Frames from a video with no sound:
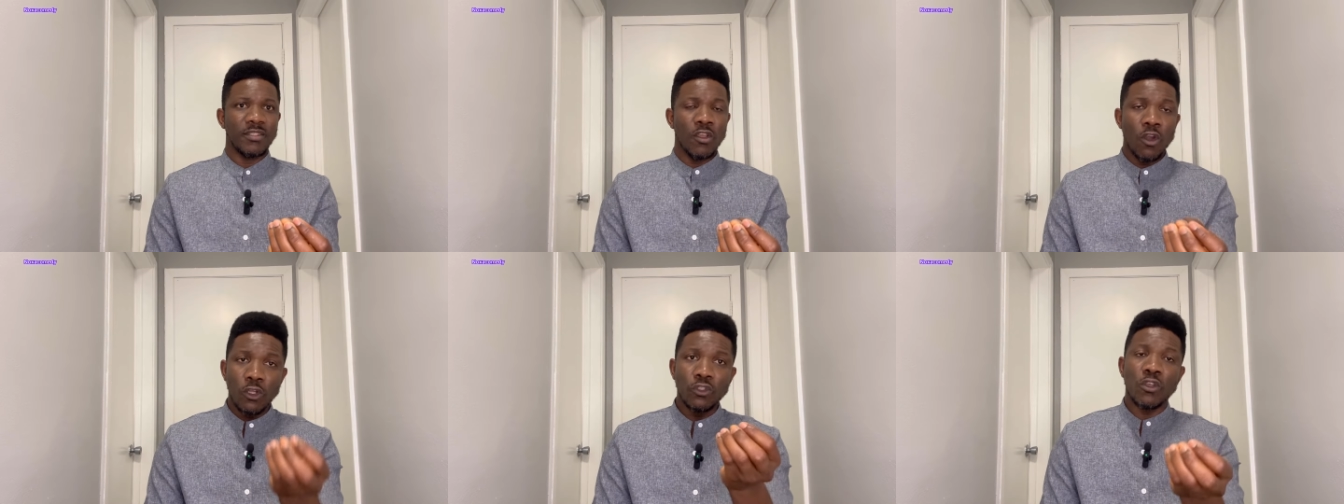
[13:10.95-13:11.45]

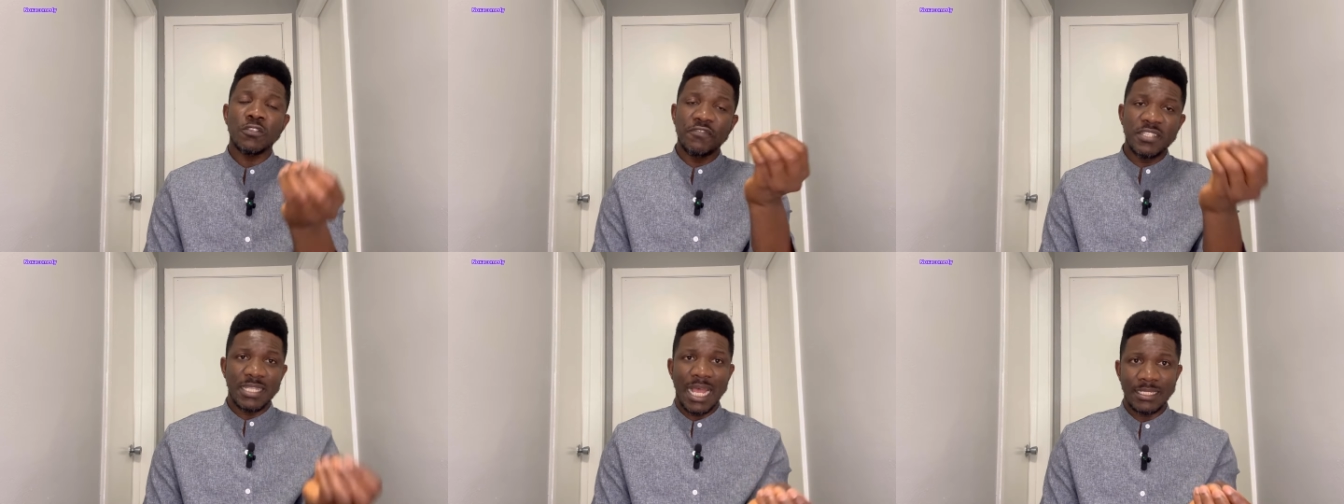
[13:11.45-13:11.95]
or those
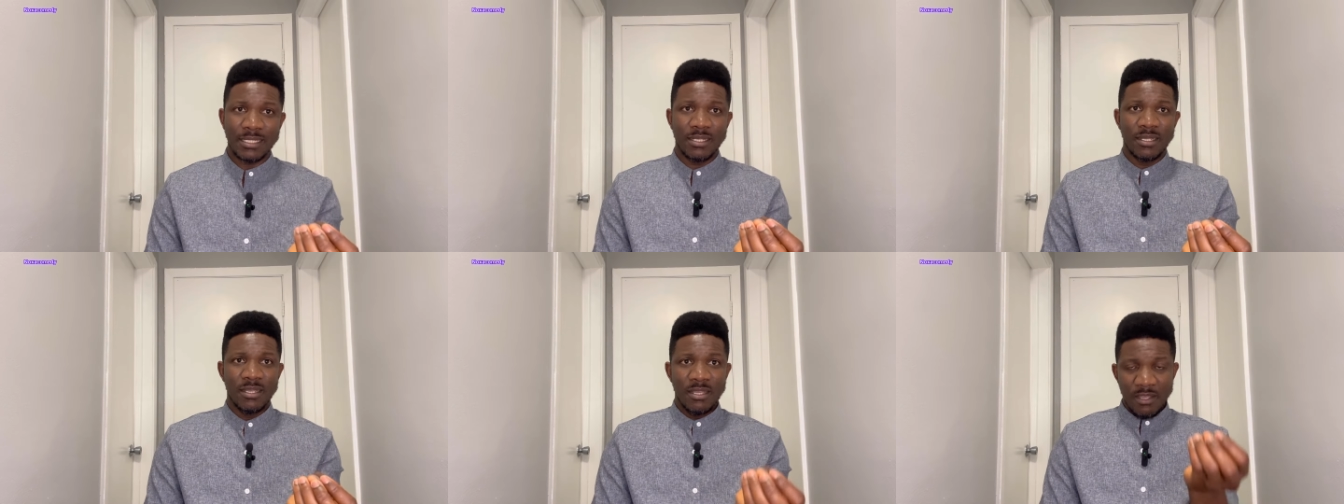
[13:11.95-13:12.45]
visas
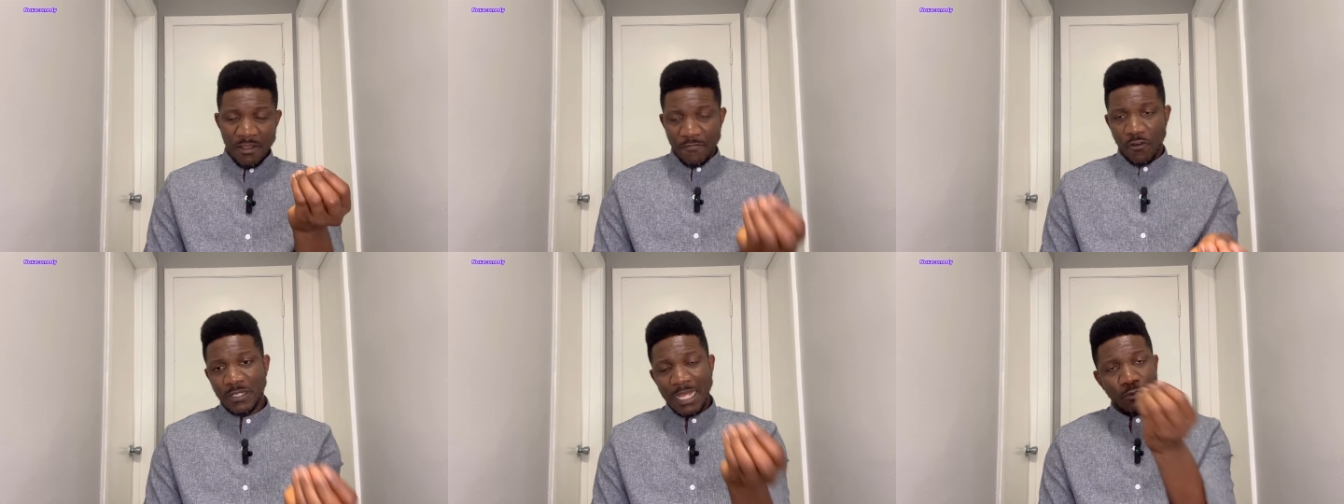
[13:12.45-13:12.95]

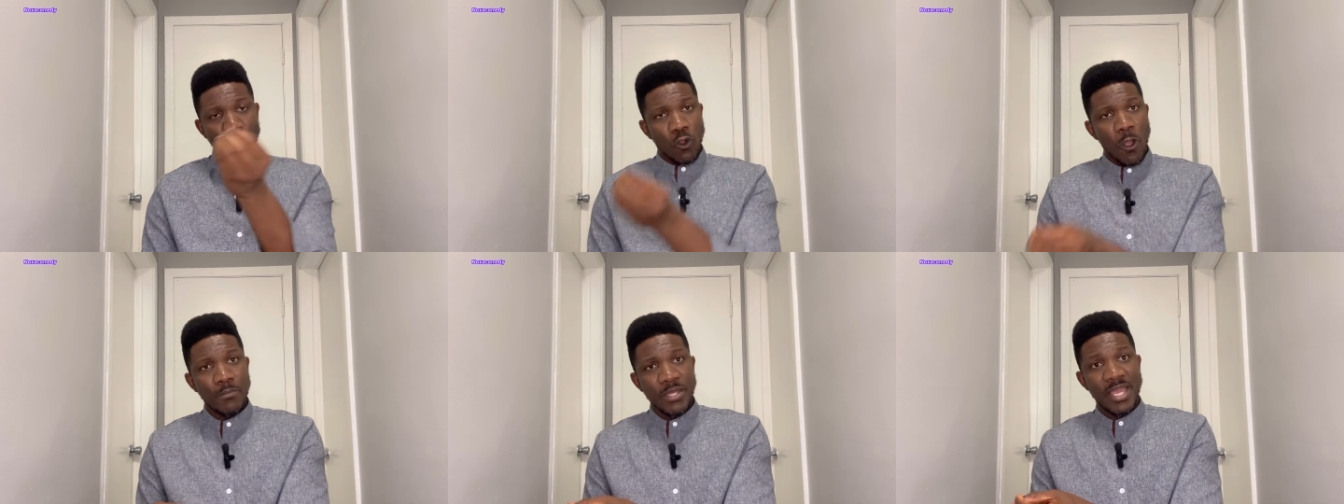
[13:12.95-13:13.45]
for them to
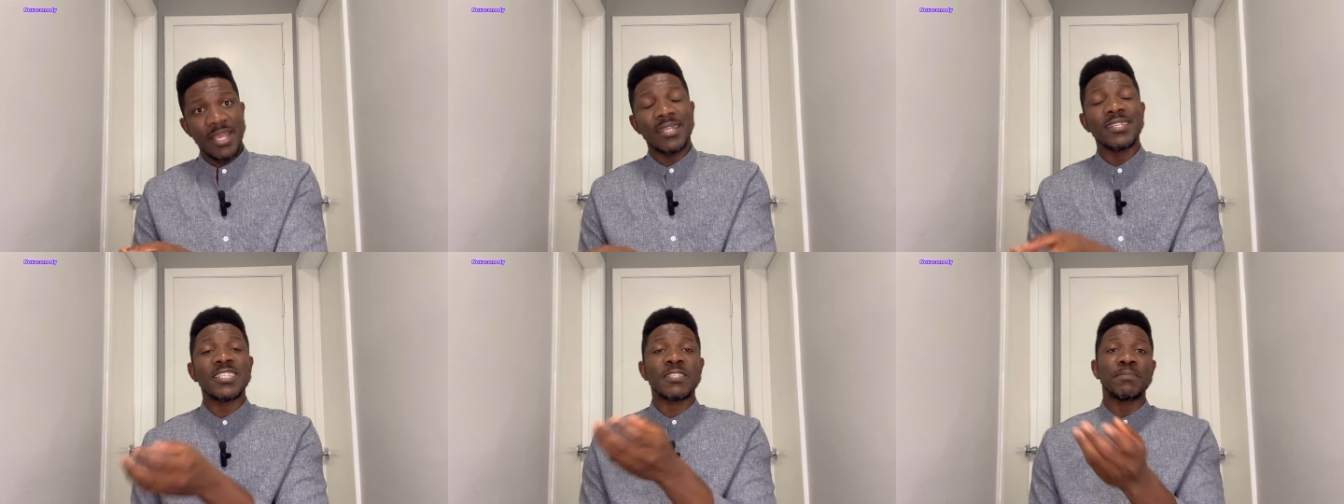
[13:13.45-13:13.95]
come here,
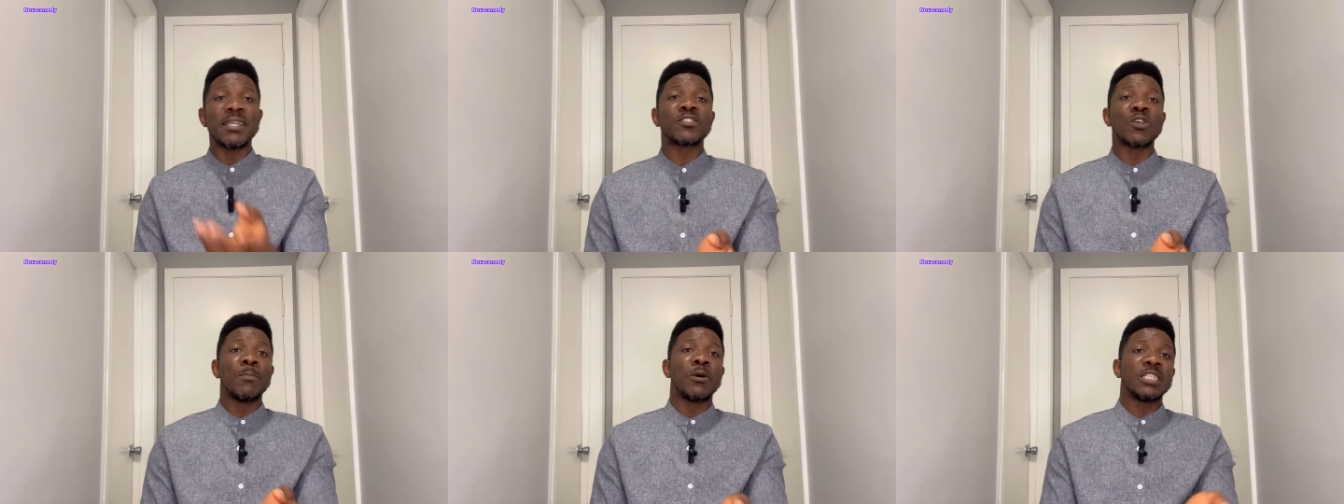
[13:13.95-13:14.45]
spend
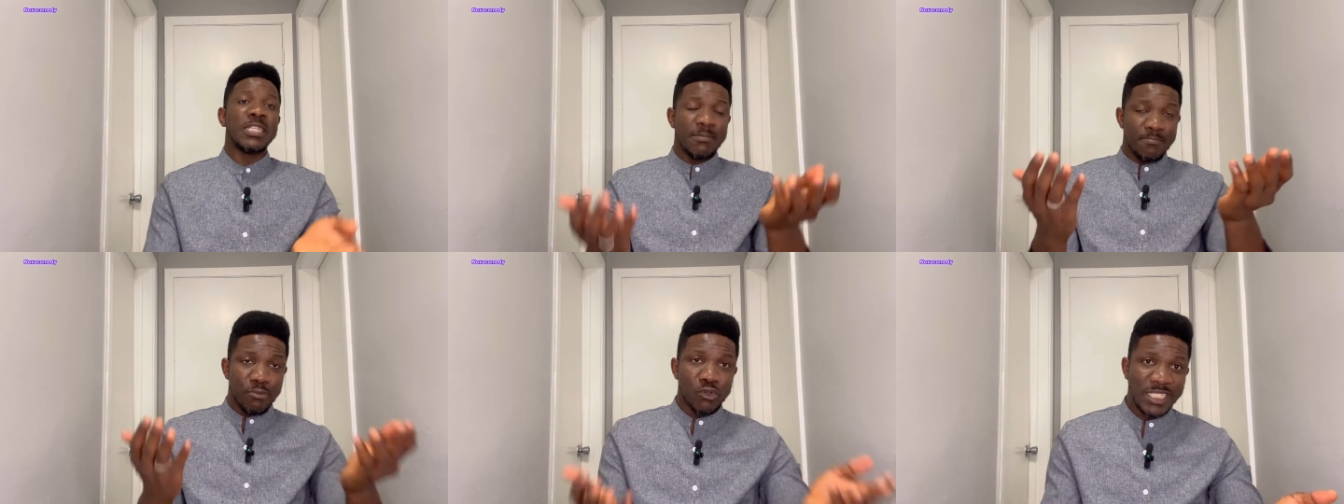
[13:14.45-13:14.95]
some money,
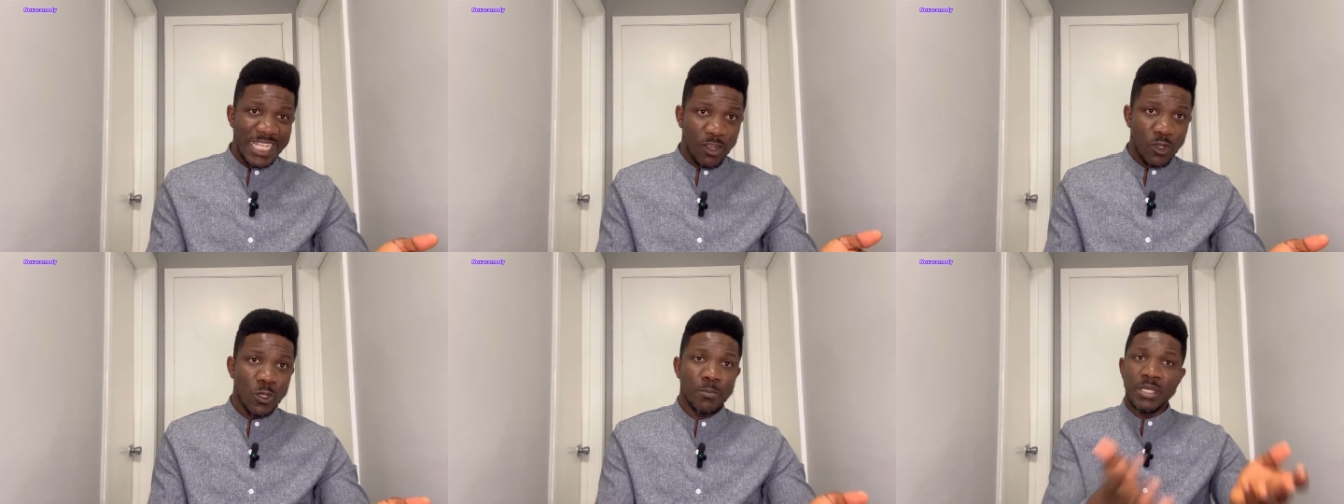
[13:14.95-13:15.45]
boost the
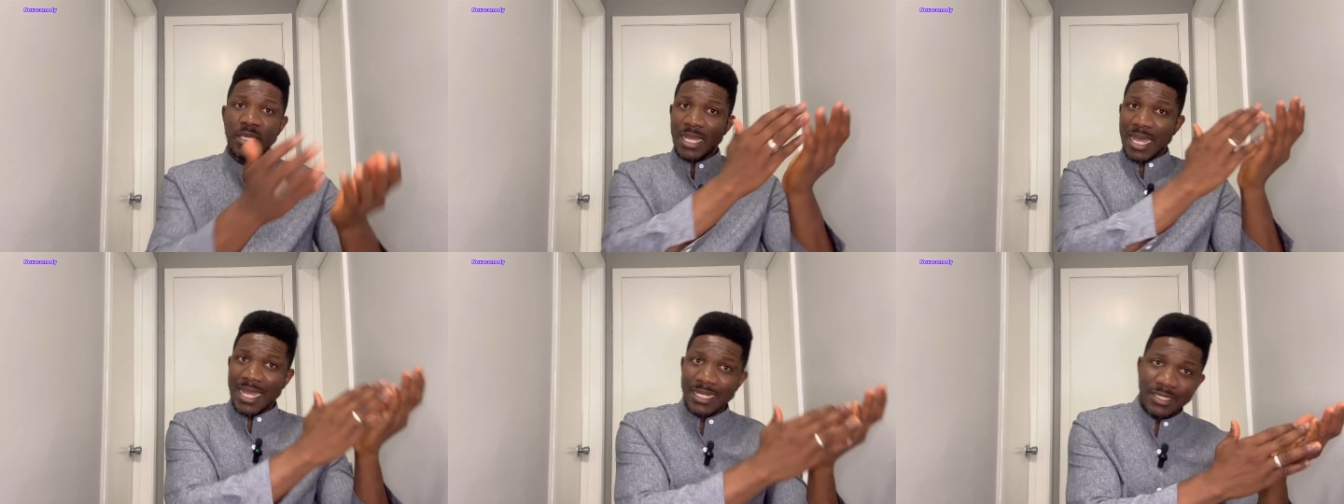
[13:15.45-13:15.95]
economy,
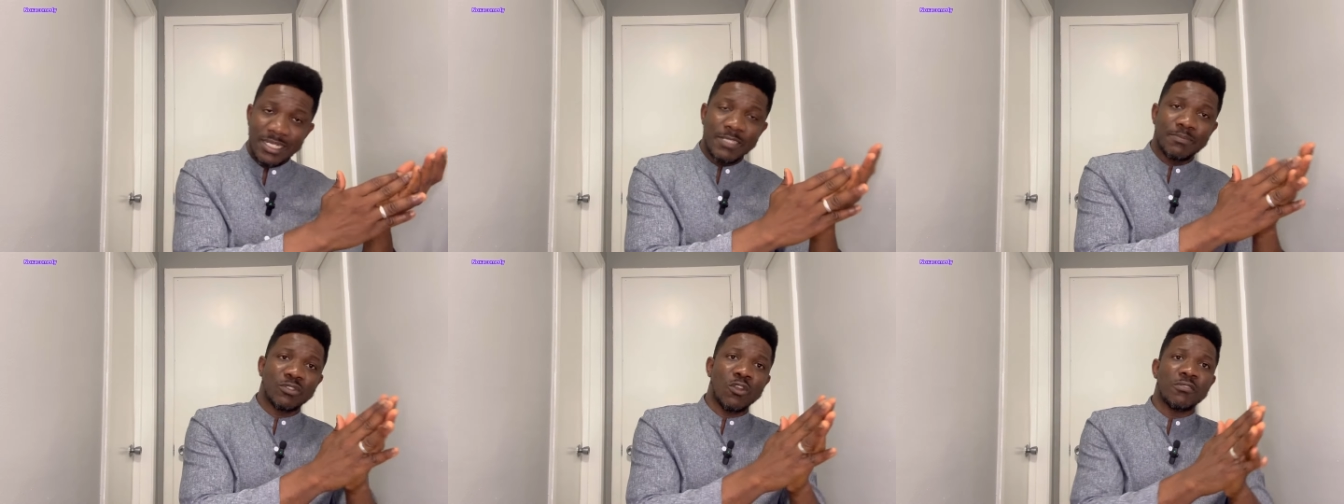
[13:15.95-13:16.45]
and these
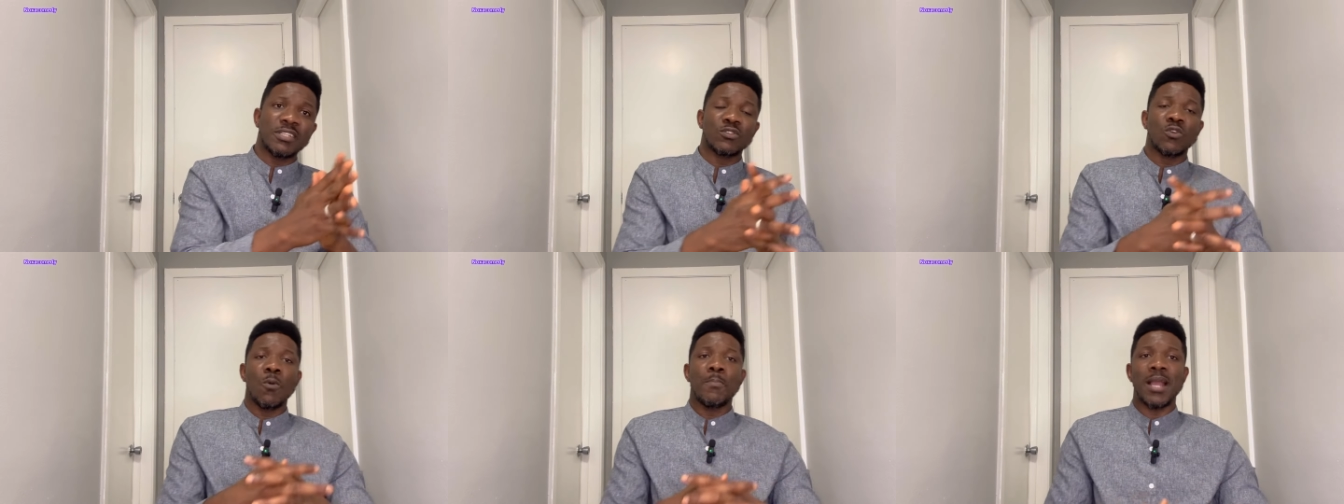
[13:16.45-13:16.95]
tourists
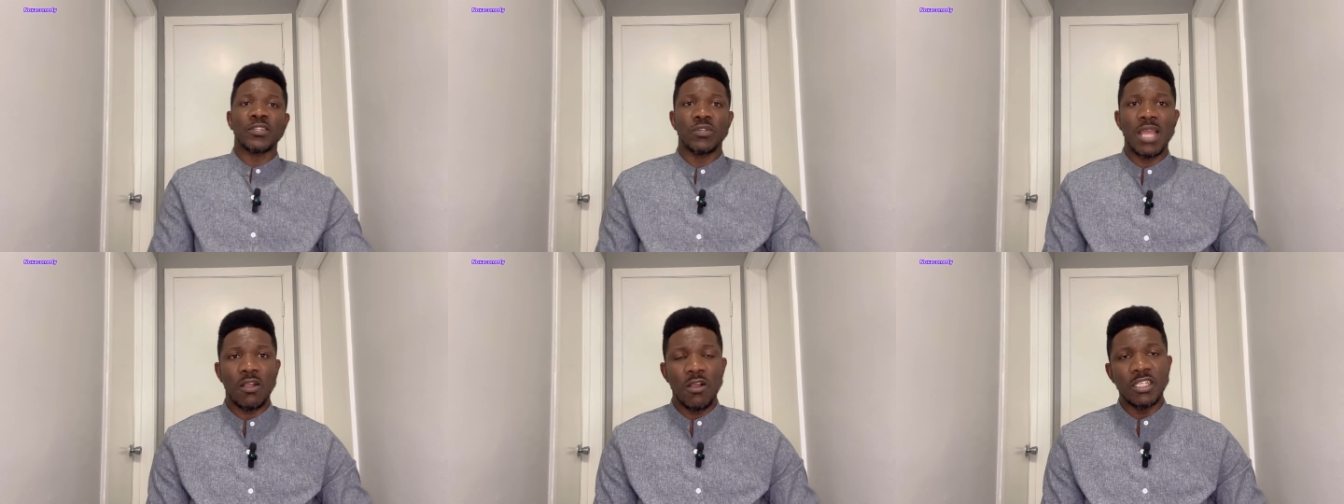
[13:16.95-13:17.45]
go back to
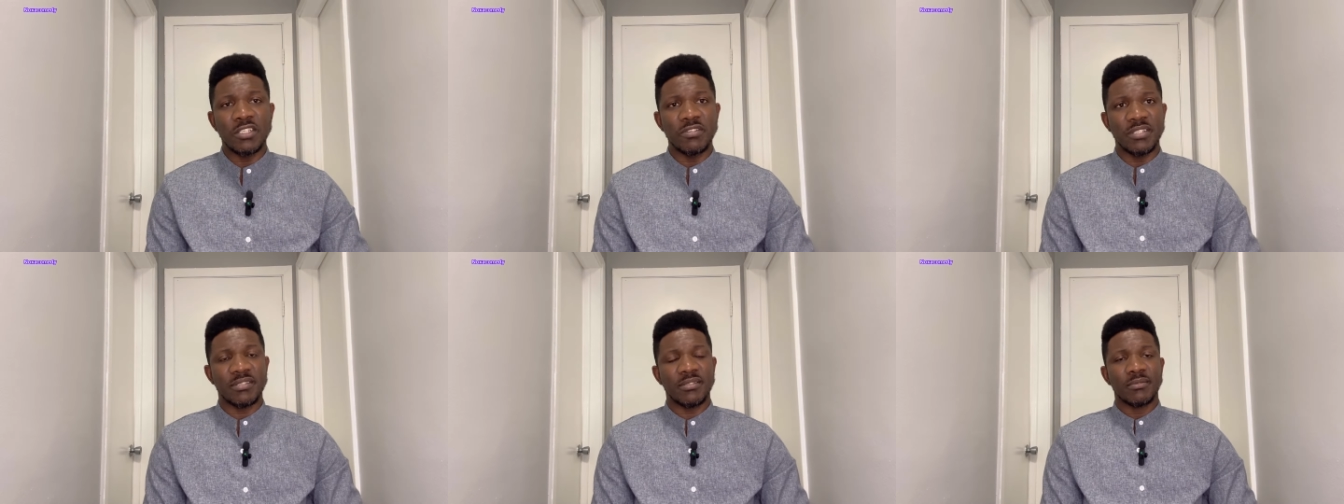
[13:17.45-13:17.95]
their
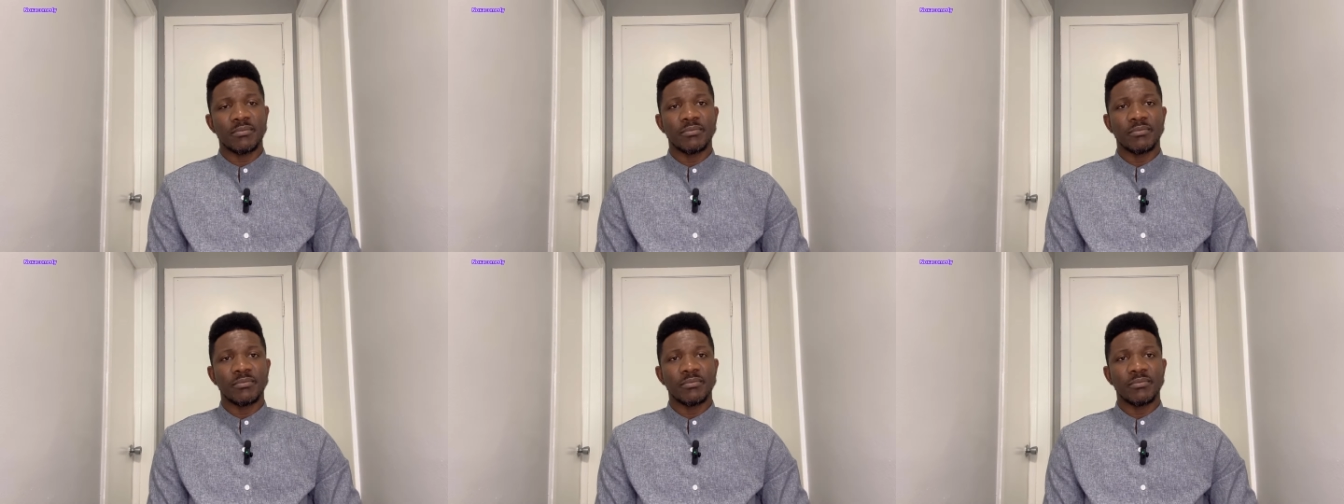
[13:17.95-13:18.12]
countries.